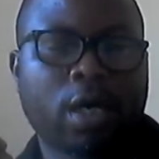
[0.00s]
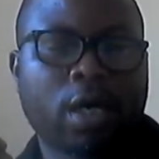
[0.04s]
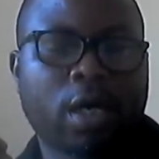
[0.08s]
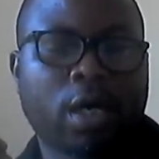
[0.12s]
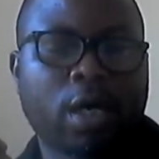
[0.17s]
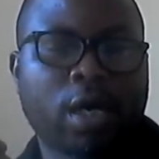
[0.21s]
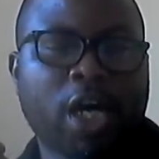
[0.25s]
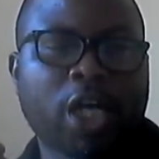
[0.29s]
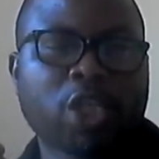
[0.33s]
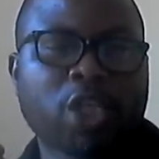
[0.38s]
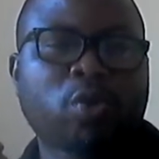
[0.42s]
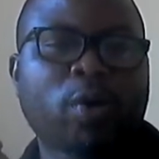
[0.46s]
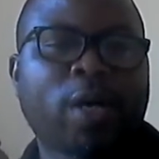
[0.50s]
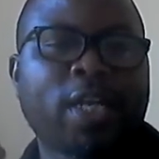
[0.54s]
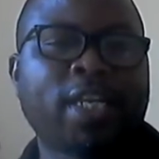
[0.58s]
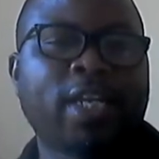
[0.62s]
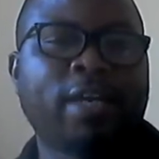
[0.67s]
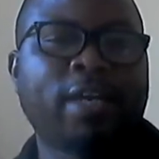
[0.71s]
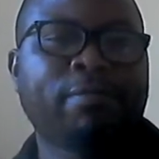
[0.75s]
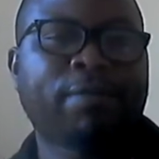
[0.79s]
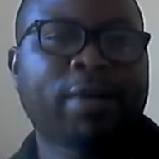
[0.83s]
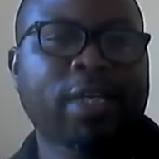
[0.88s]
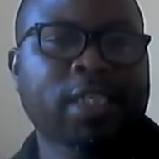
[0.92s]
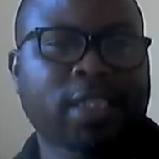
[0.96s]
actually
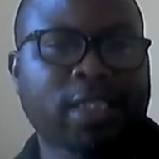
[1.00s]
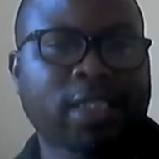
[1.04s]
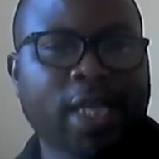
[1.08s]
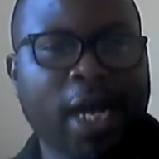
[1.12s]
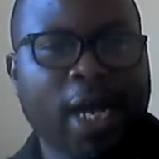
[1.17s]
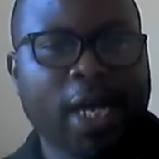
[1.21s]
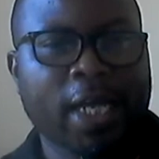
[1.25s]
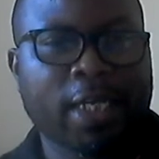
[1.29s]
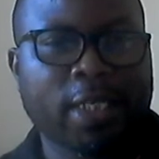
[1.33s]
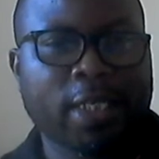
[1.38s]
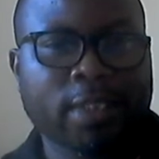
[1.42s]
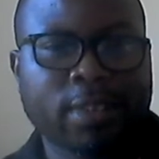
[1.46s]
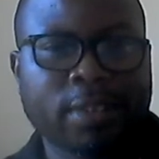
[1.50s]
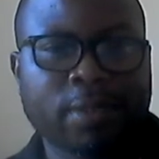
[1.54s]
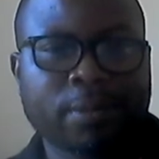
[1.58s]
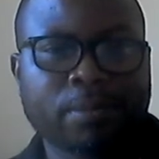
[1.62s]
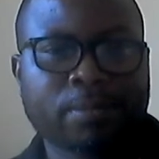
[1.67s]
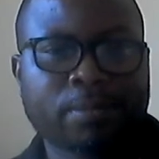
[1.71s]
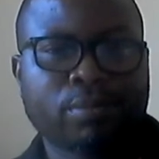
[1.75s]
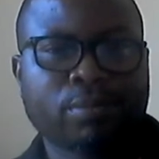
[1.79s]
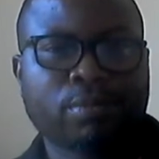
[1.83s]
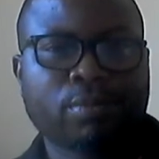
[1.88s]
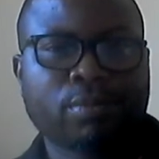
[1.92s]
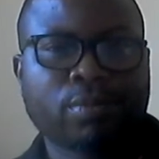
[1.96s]
emphasizes
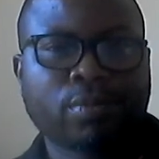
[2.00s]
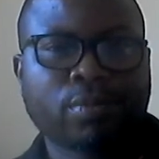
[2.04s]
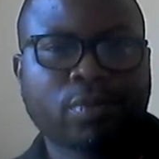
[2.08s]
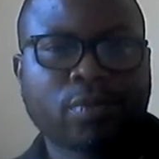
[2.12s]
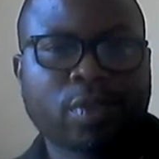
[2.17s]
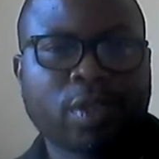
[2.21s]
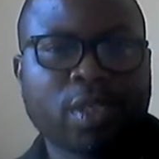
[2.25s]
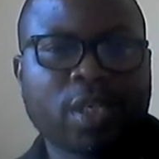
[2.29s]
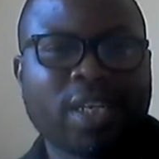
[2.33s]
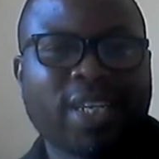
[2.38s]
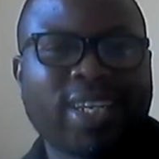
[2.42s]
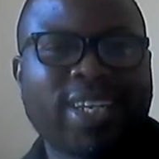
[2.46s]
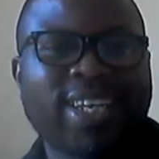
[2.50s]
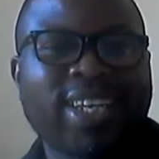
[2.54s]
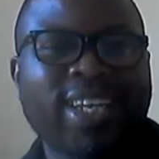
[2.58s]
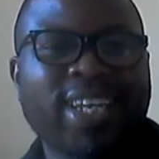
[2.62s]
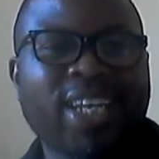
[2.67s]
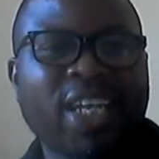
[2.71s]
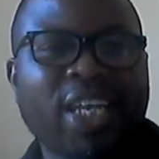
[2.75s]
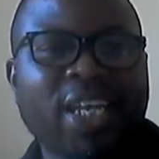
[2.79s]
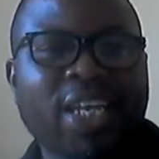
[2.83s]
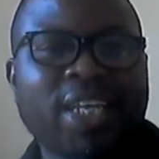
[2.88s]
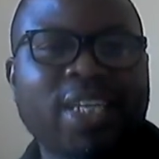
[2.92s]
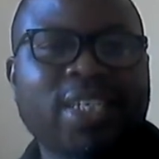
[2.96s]

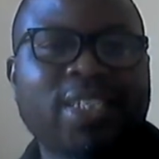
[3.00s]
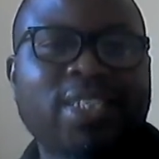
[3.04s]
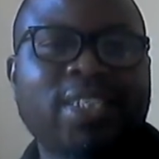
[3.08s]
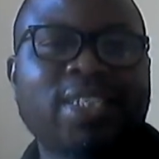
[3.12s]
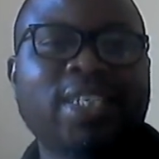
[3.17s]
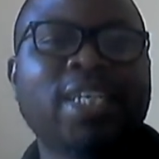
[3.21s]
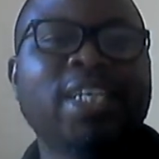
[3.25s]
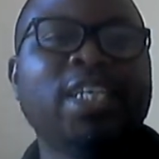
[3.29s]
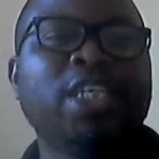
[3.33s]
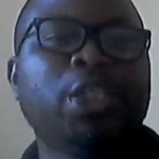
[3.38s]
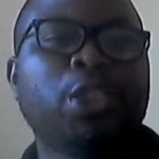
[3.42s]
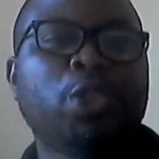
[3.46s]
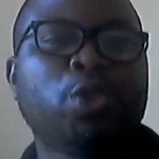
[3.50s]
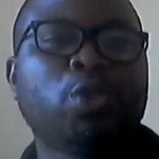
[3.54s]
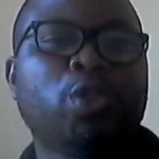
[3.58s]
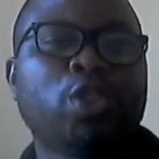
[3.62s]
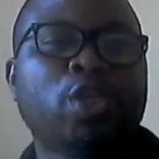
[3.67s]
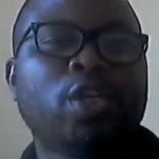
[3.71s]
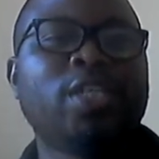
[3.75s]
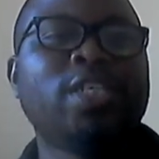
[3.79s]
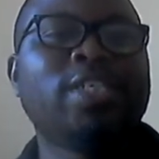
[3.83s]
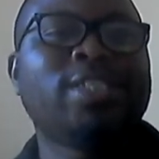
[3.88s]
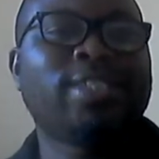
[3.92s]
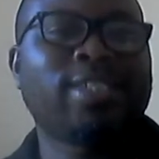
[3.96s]
is the
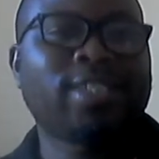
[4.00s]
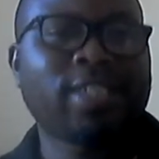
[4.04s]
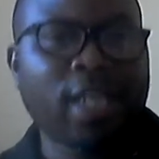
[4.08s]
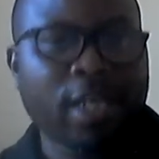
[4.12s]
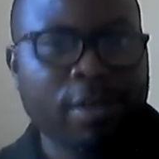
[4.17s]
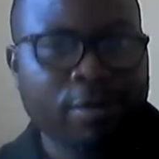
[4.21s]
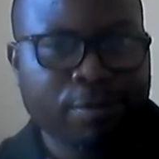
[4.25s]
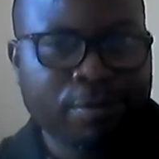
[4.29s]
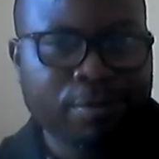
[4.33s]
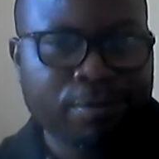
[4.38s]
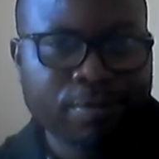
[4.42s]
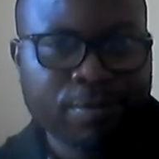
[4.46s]
institution itself,